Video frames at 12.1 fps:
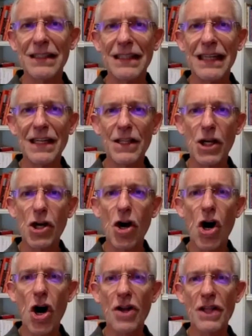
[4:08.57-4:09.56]
in the
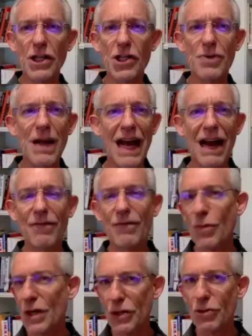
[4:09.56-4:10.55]
car that you have
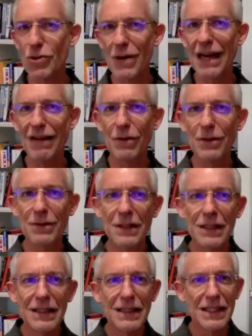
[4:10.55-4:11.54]
when you travel.
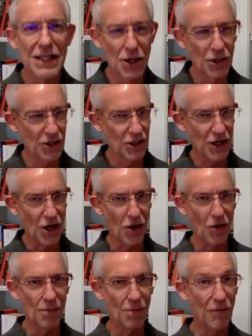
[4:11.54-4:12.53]
Years
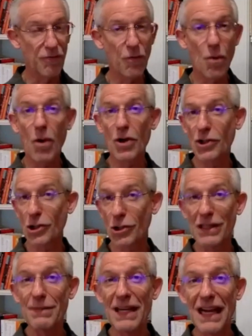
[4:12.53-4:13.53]
ago, before
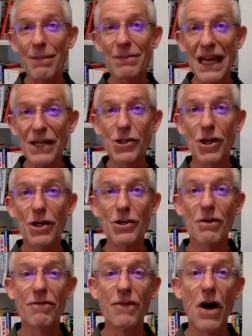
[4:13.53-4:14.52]
streaming updates on
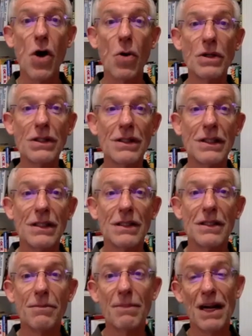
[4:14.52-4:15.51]
your phone,
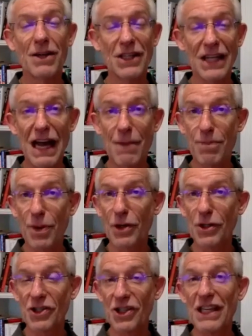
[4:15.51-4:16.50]
Maren and I
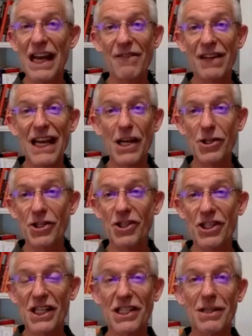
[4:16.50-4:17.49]
purchased a navigation
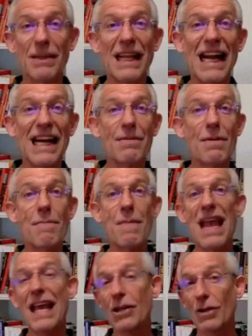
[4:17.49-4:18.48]
system that had to be
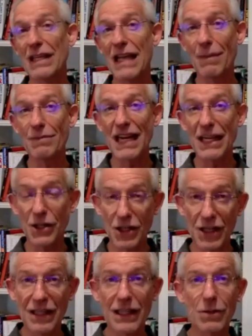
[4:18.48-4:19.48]
manually updated.
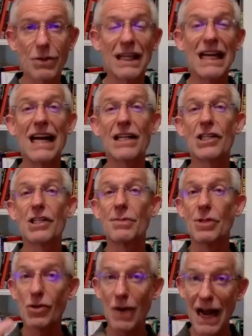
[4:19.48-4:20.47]
You literally had to
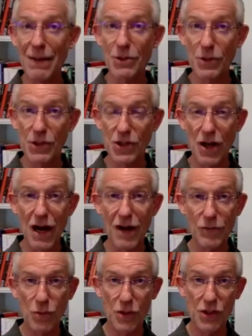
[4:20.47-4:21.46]
subscribe to a
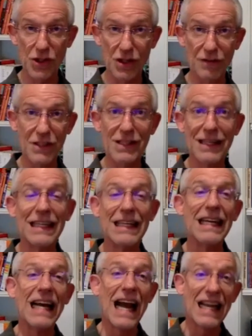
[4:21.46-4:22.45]
software service,
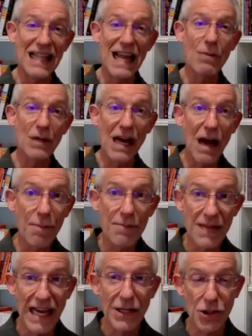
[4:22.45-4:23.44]
and they would
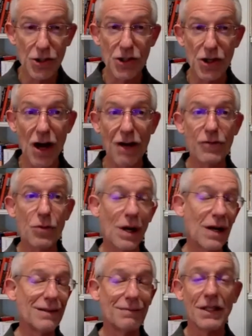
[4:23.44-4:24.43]
update your
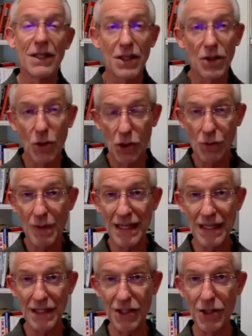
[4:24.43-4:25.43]
software. And of course, we
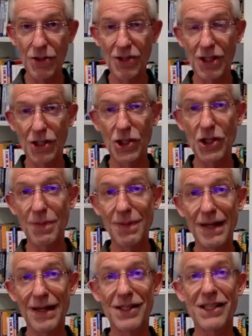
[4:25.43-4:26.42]
didn't use this
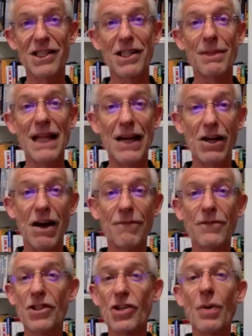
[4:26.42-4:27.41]
GPS system that
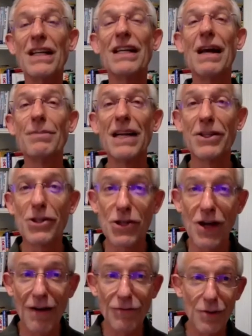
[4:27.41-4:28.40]
often, so we didn't update the
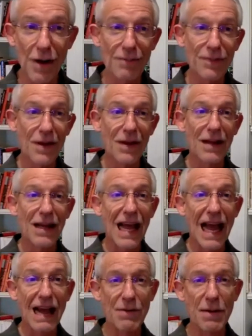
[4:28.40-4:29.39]
software.
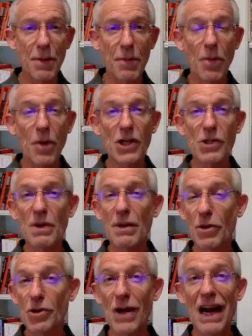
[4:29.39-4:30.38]
I remember once we
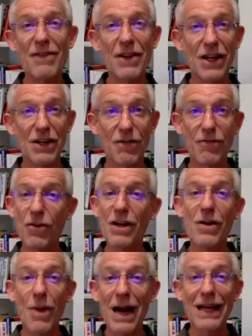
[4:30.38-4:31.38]
were driving on a
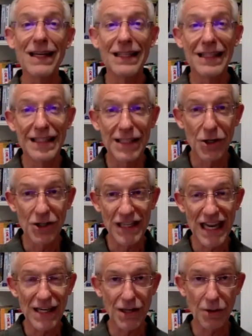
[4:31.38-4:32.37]
freeway near
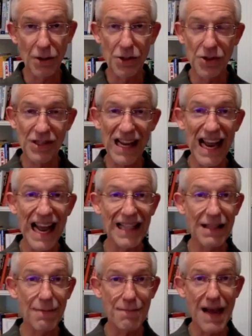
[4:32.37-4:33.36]
Santa Cruz, and
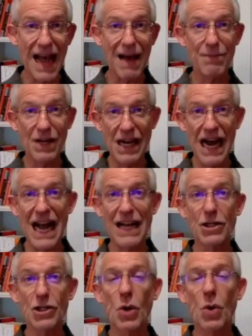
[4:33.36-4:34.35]
the map
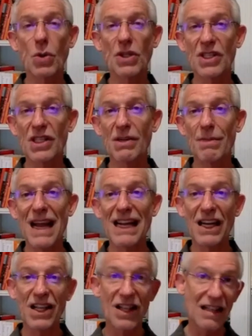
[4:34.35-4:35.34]
guide told us to make
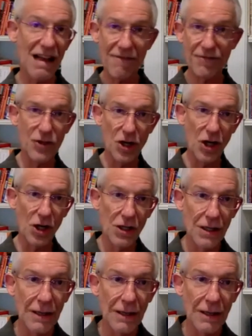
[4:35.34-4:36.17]
a left turn